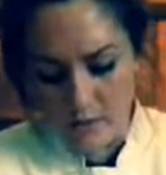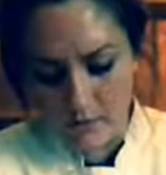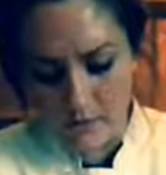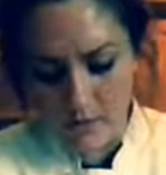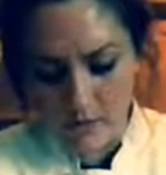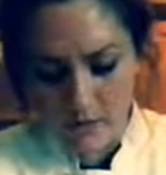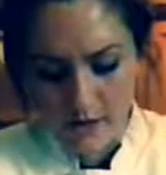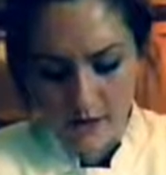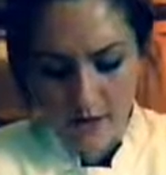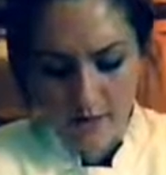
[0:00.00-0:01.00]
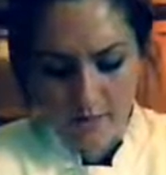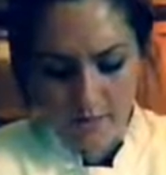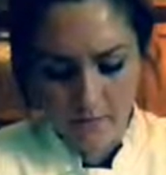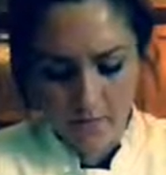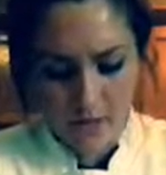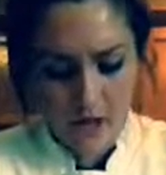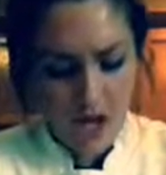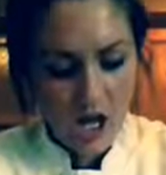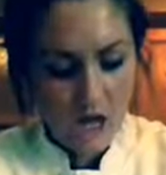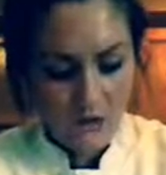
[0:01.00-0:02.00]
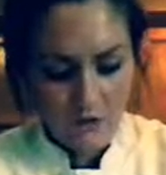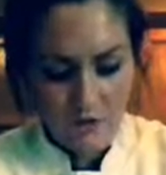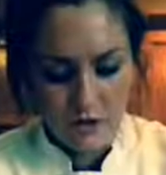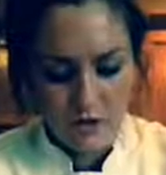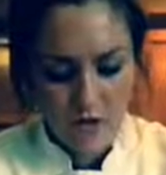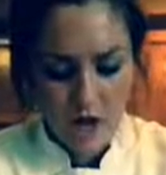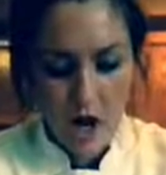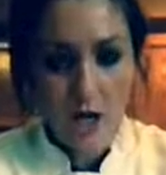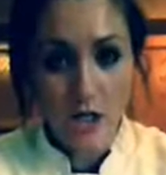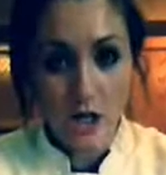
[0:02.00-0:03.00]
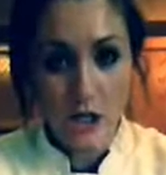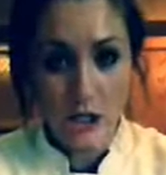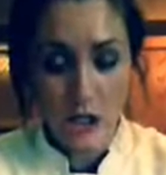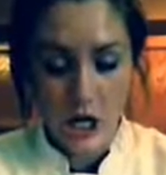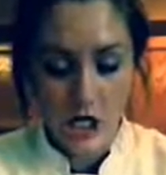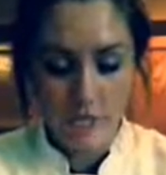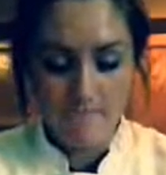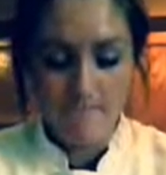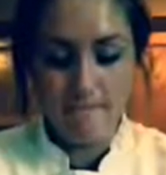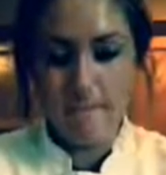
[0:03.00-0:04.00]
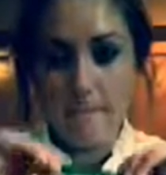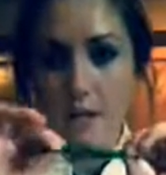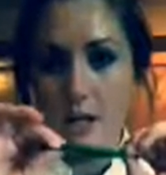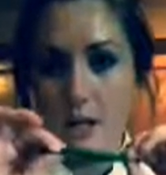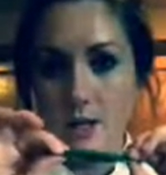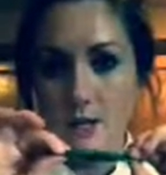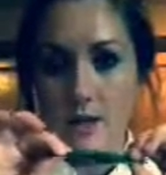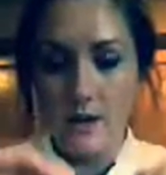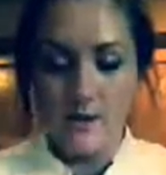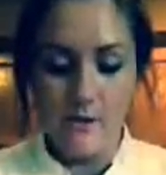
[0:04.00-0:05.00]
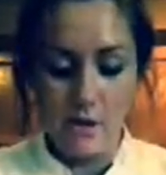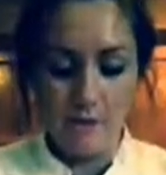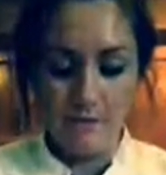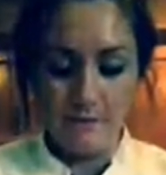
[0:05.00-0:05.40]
We're doing it, as you could say, hot dog style. It's very long.